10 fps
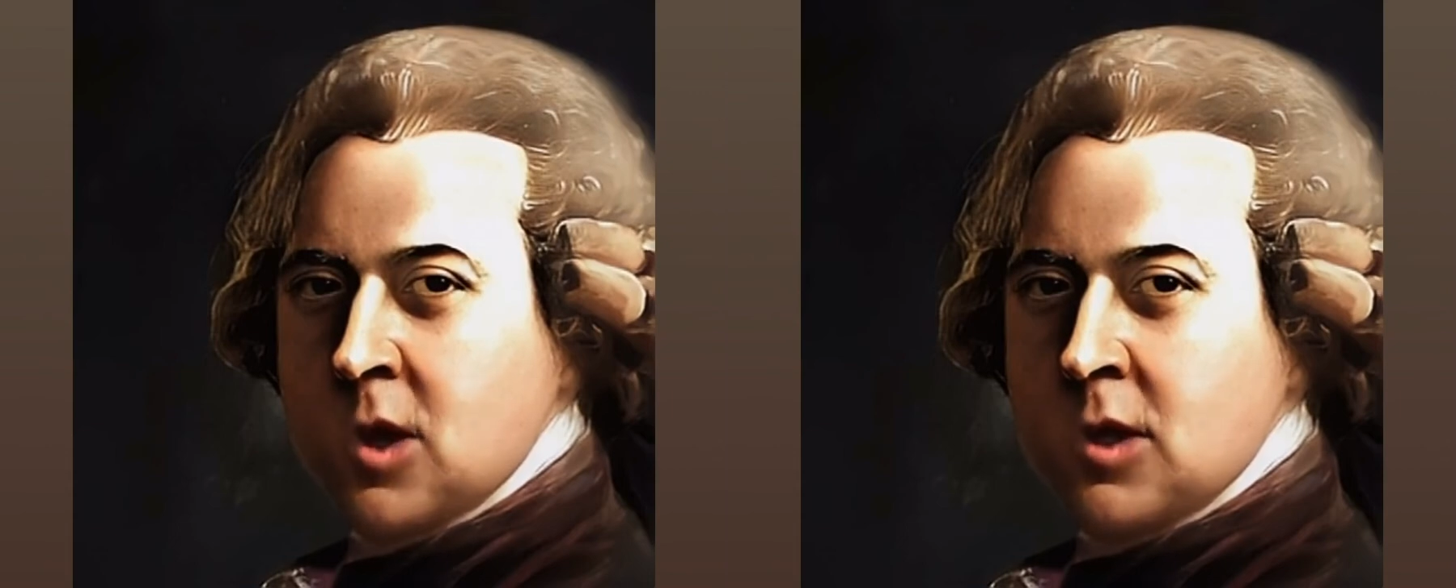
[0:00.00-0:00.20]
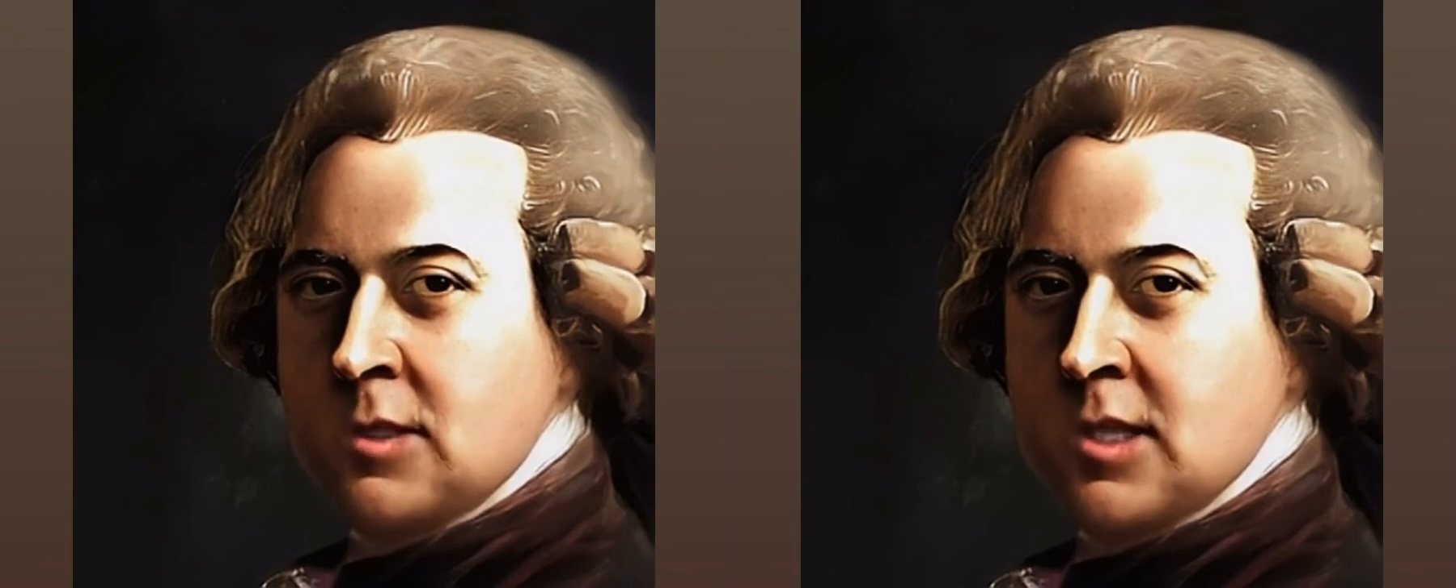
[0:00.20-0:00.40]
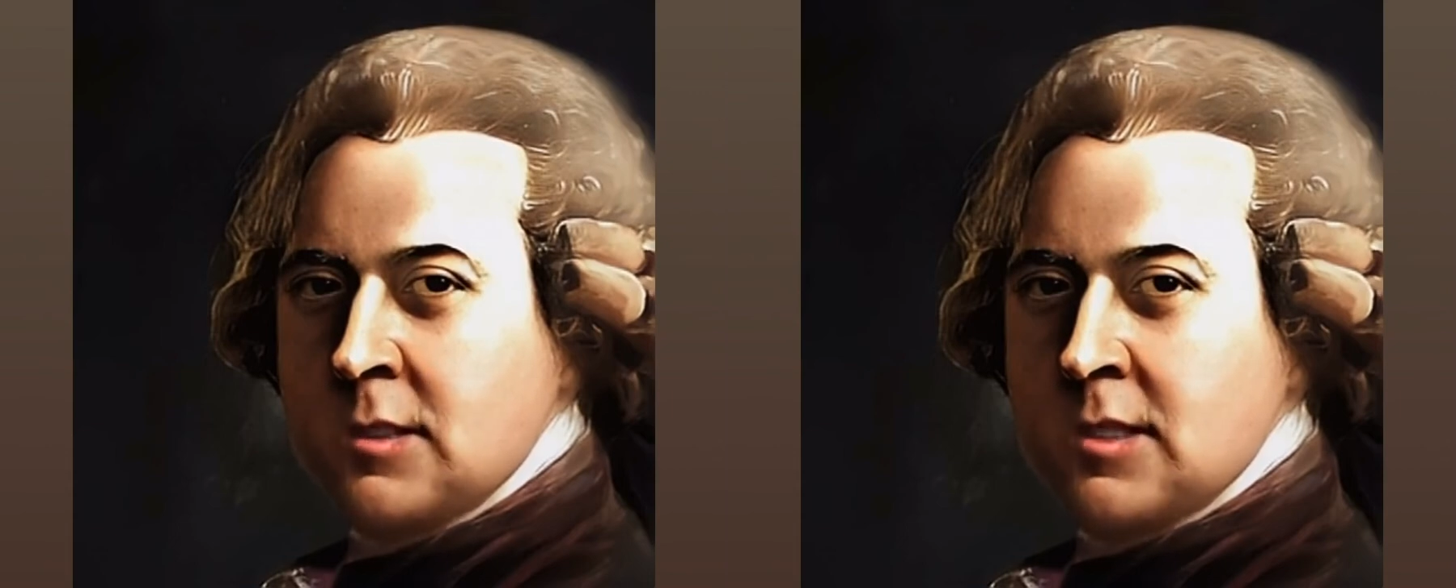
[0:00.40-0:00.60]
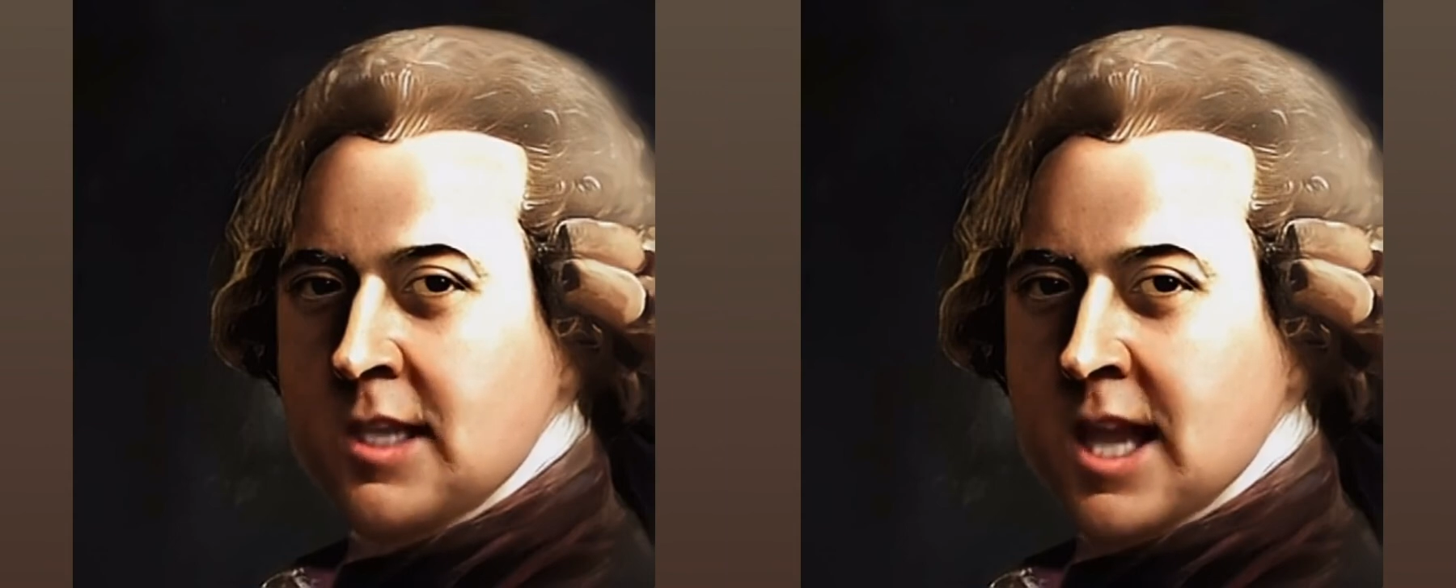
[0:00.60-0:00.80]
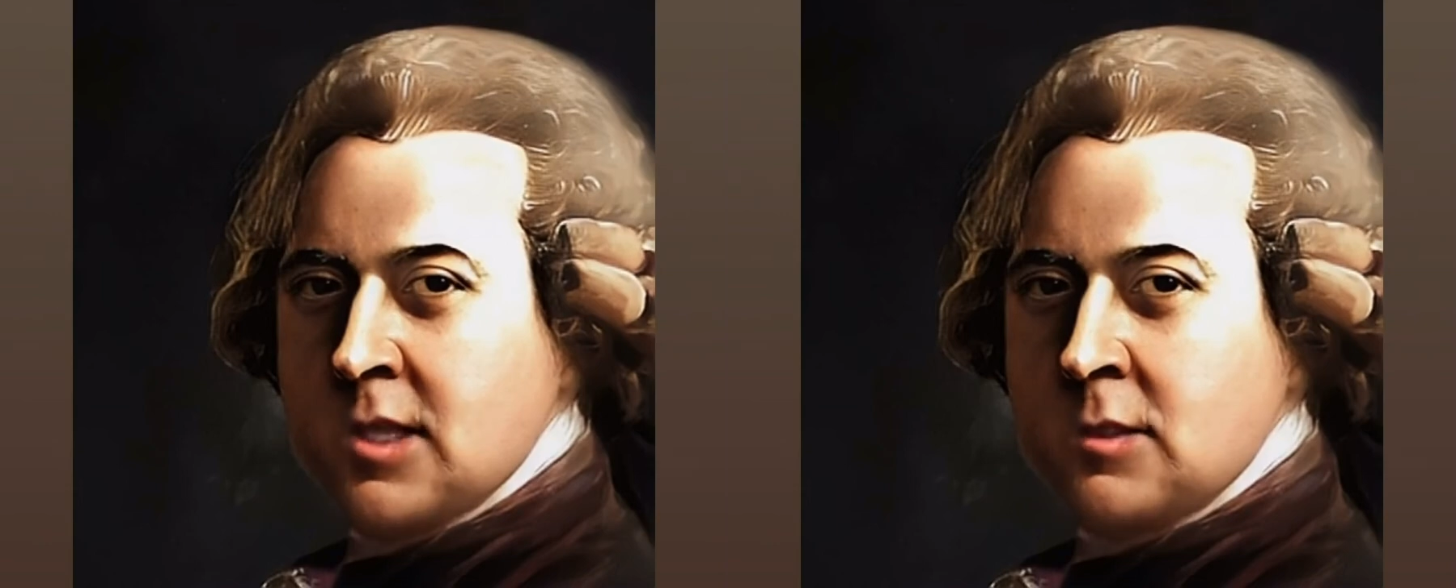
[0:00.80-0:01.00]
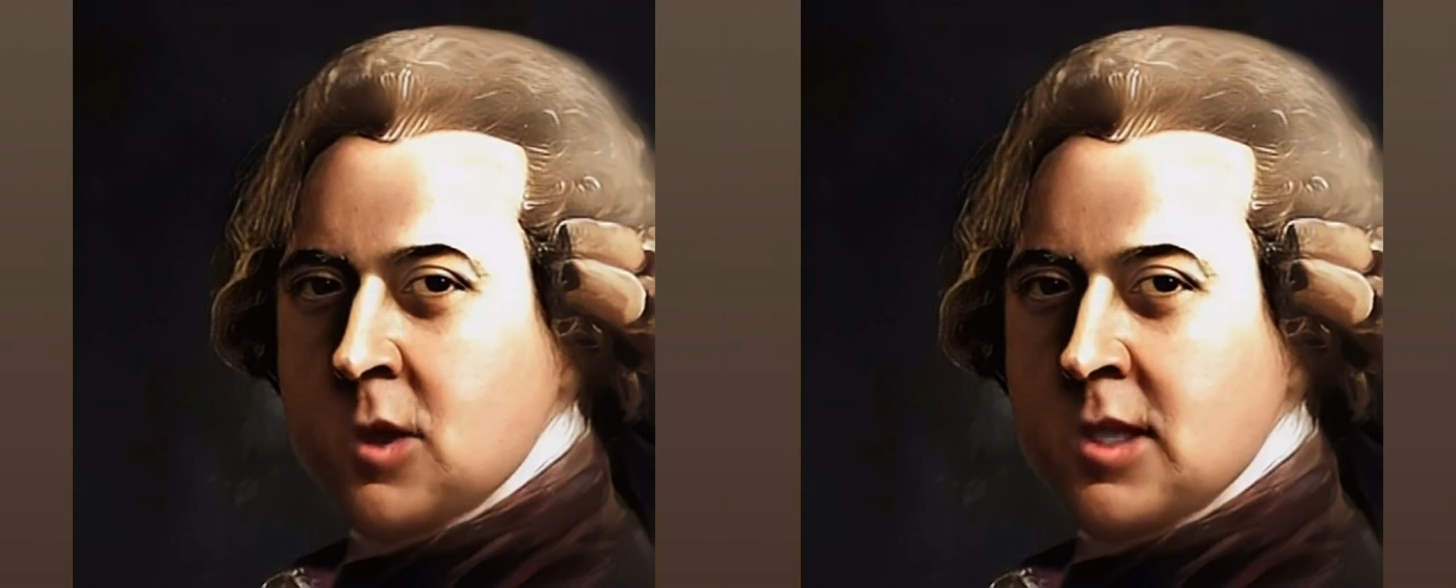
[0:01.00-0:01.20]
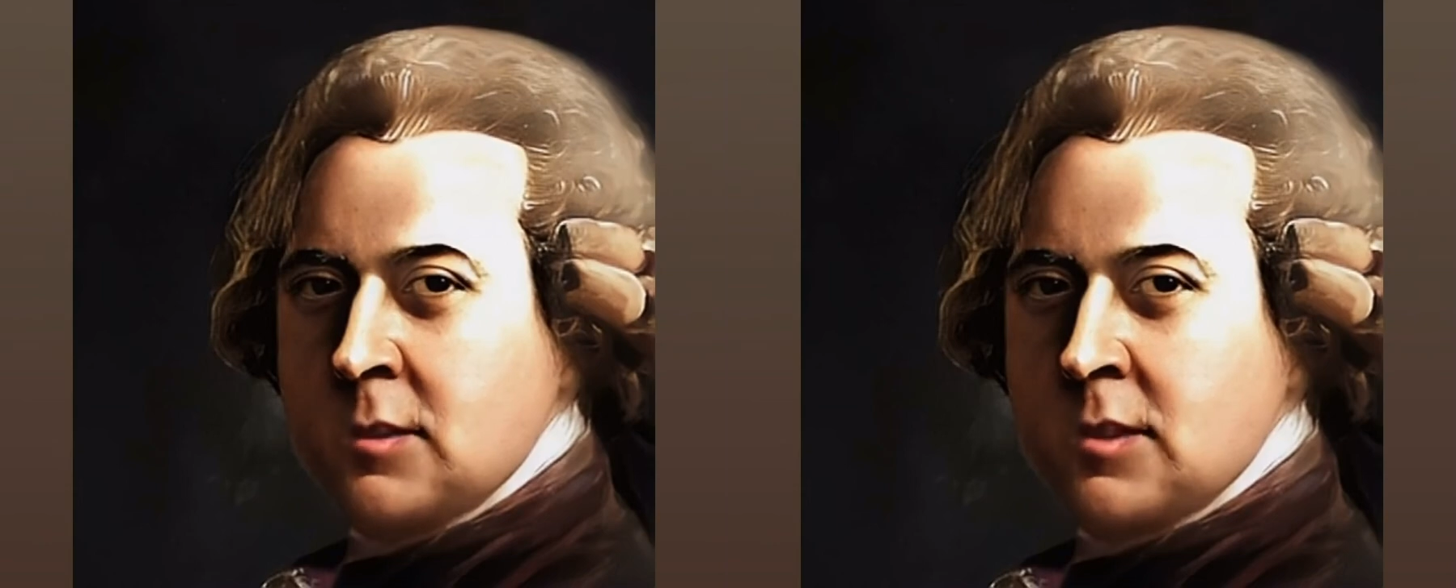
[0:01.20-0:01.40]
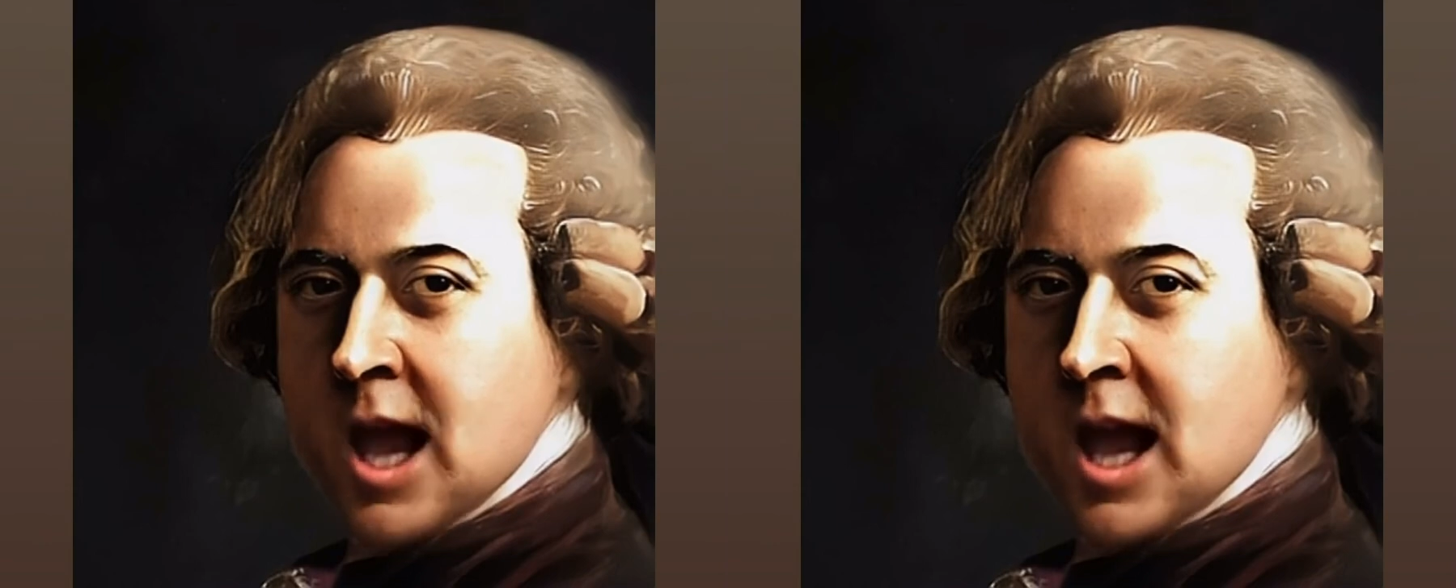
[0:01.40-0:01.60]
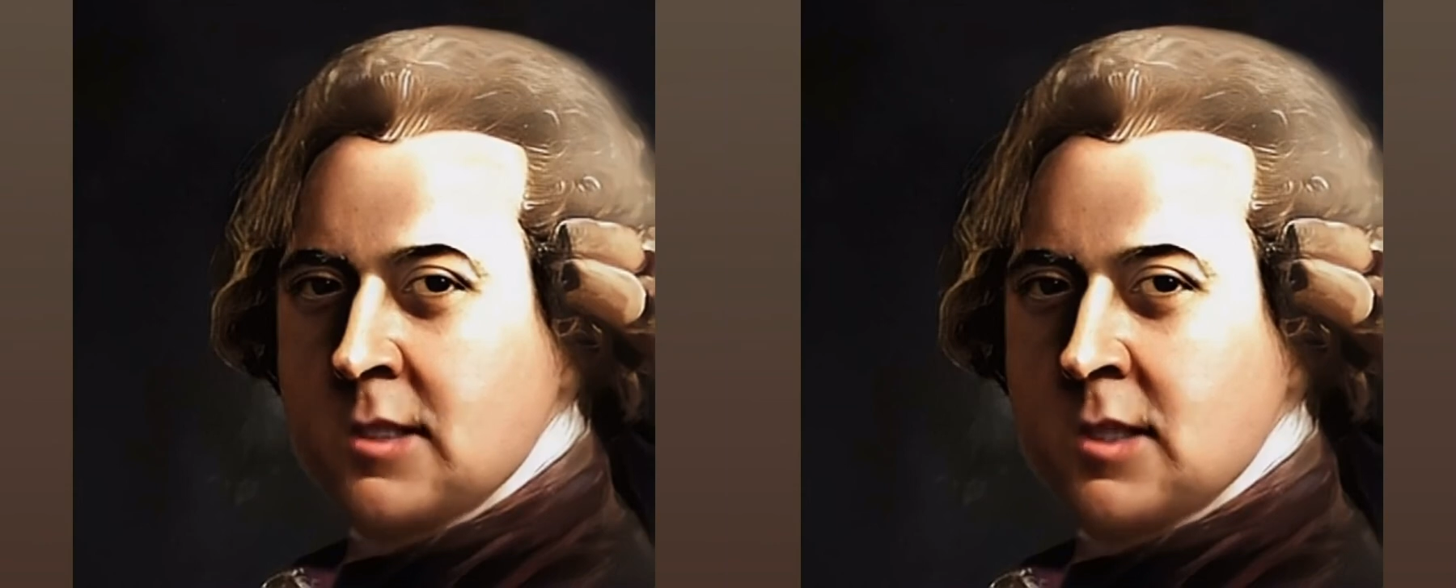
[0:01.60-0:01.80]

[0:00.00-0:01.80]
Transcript: of 1745,